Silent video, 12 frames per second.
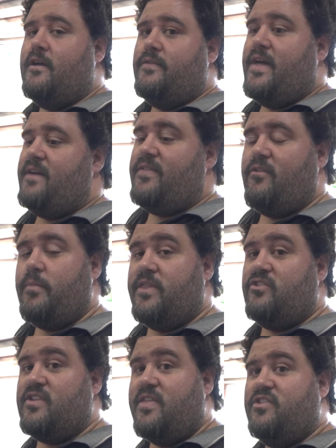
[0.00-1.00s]
Now, I've never been
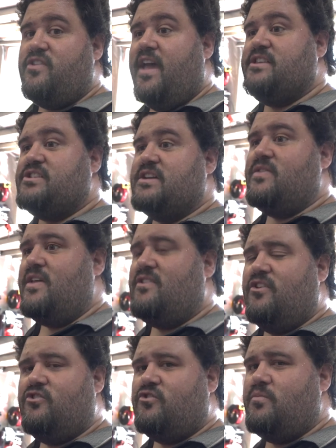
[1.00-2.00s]
inside this engine. It
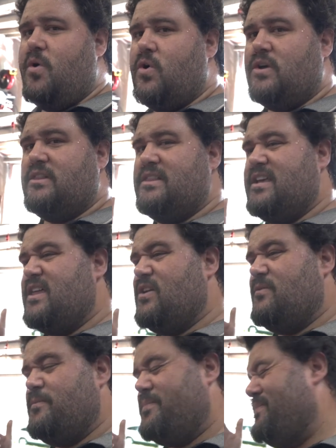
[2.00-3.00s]
does smoke a
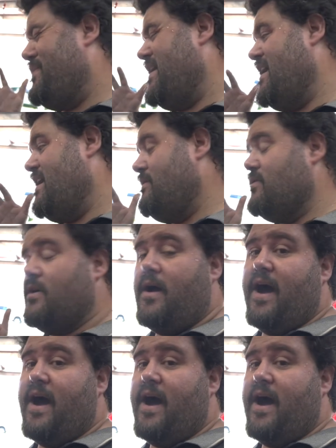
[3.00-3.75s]
little bit.